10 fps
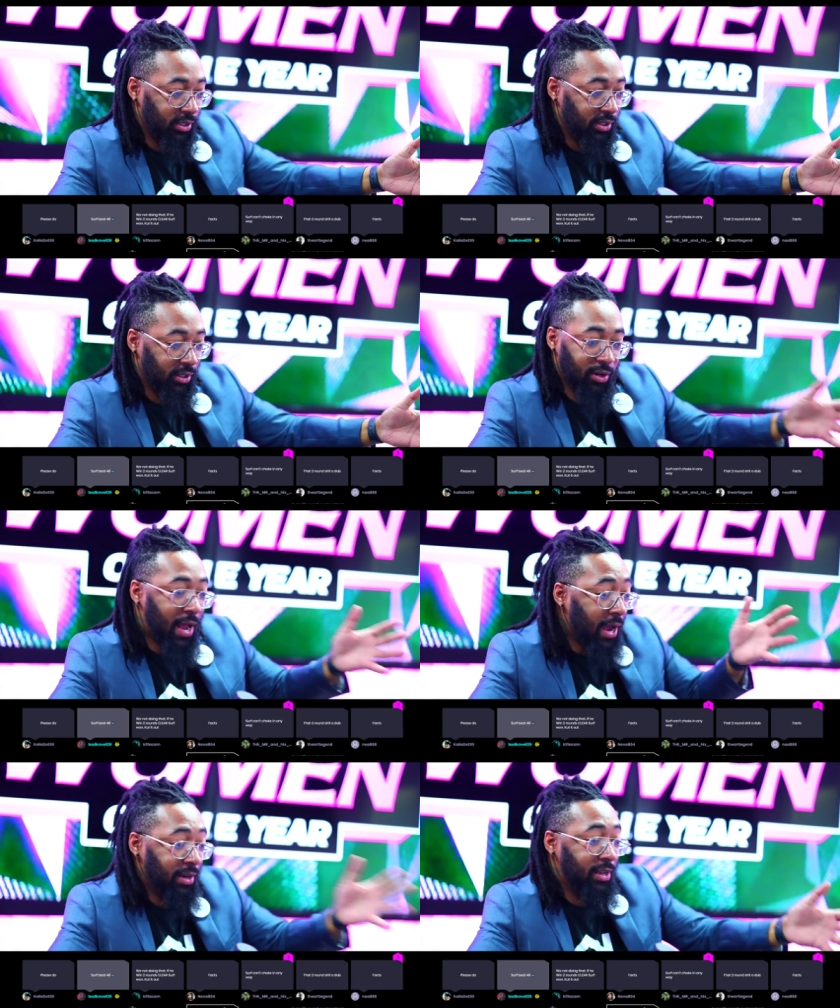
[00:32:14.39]
They're
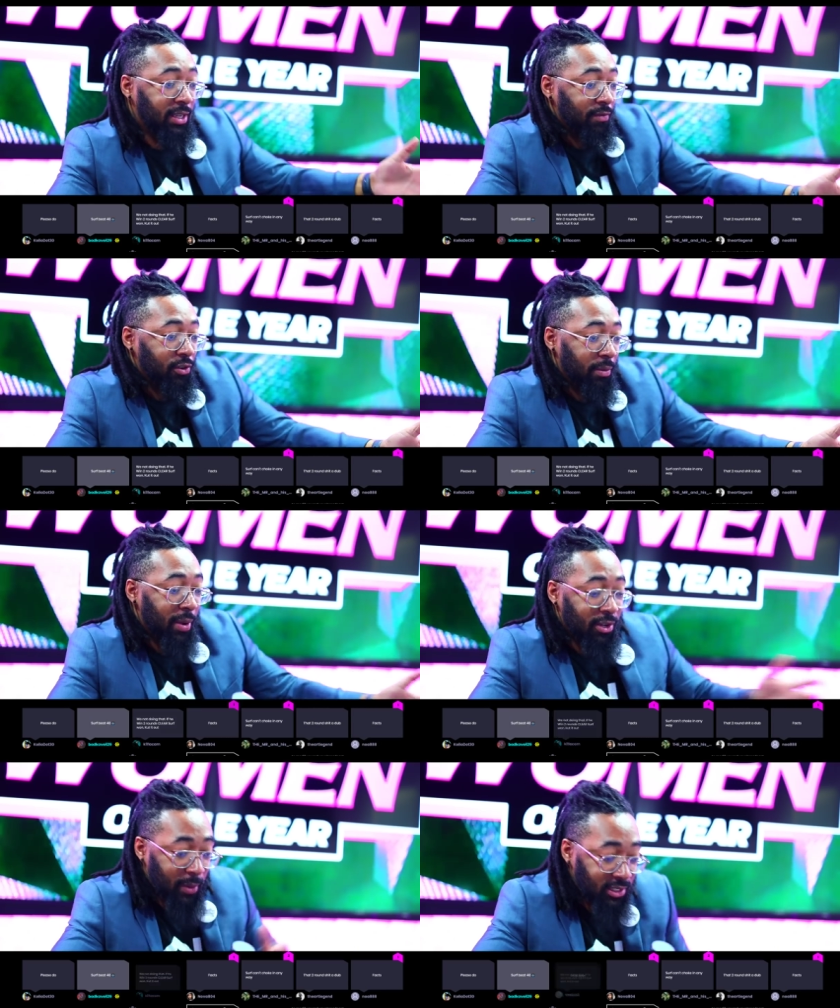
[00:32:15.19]
not gonna give you the,
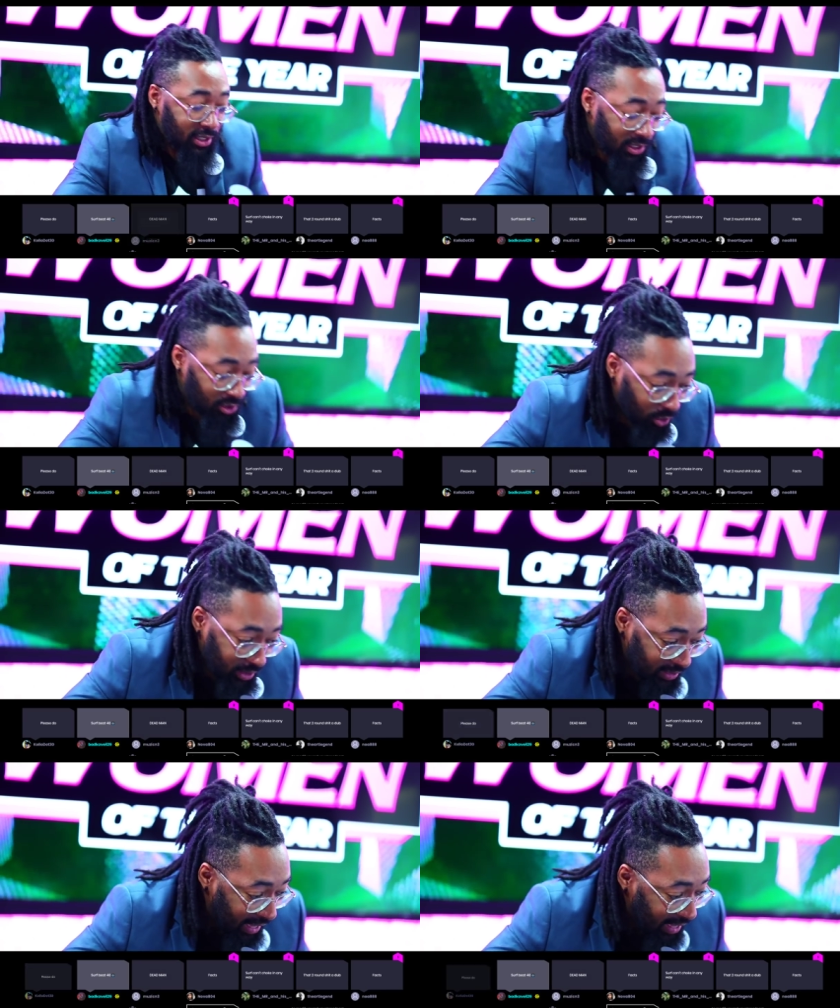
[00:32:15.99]
especially against
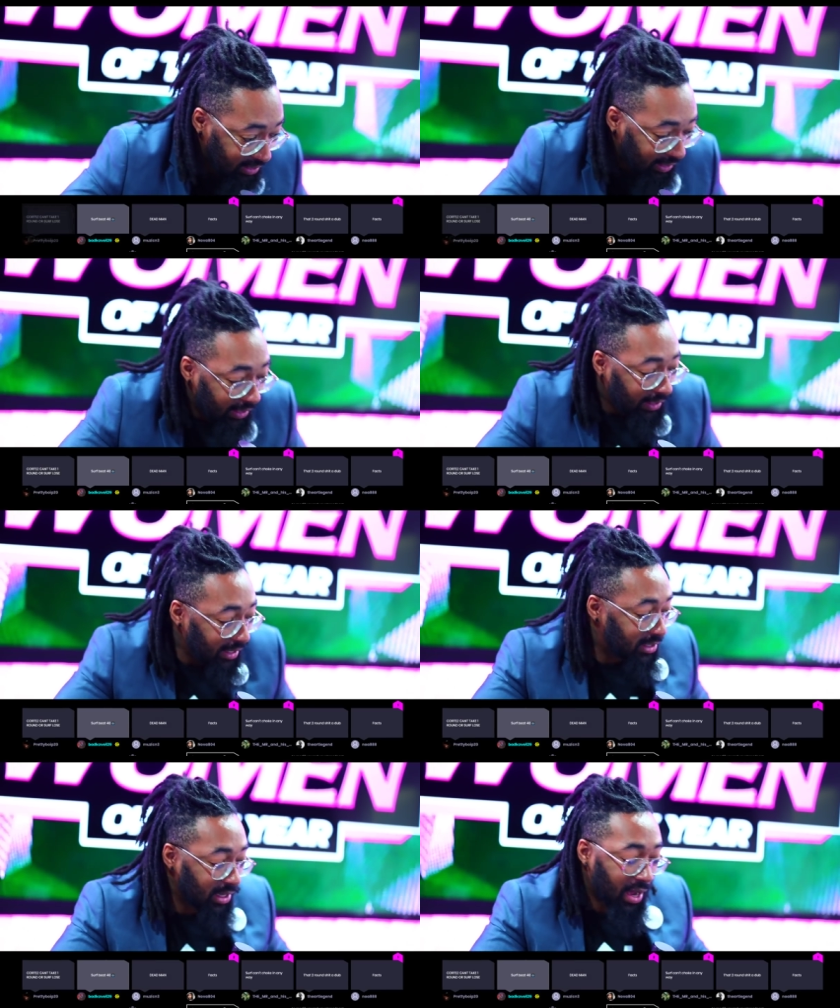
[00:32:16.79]
Cortez.
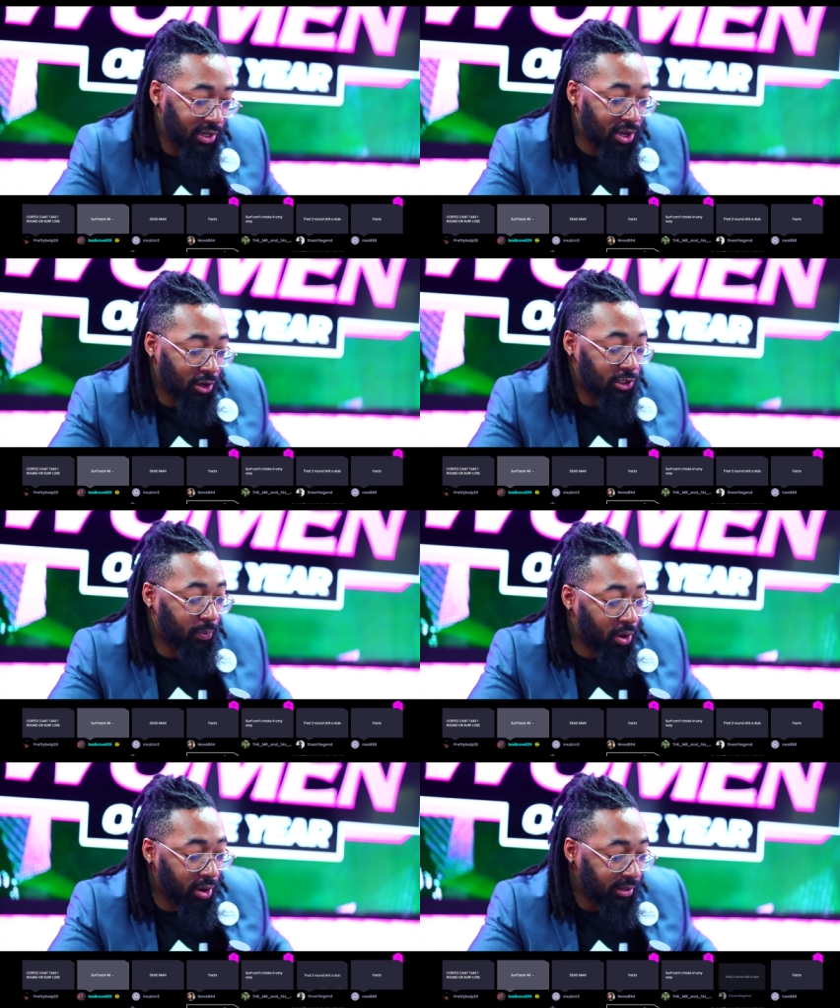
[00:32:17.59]
This is underdog
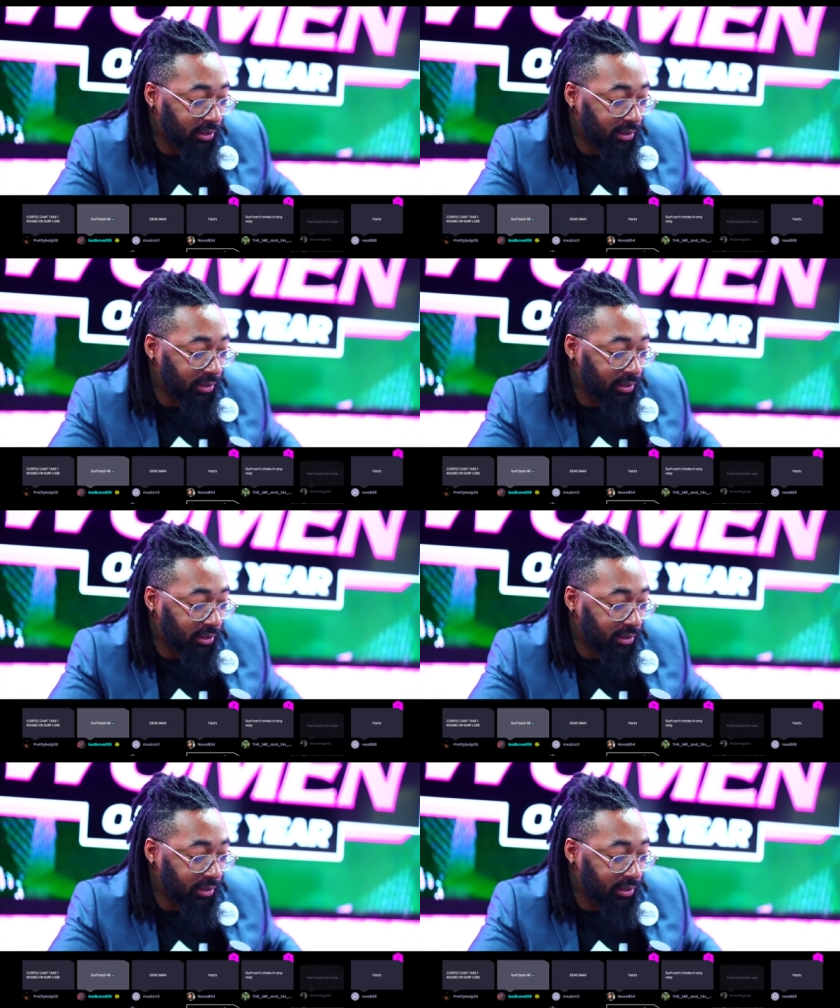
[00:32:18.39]
sport.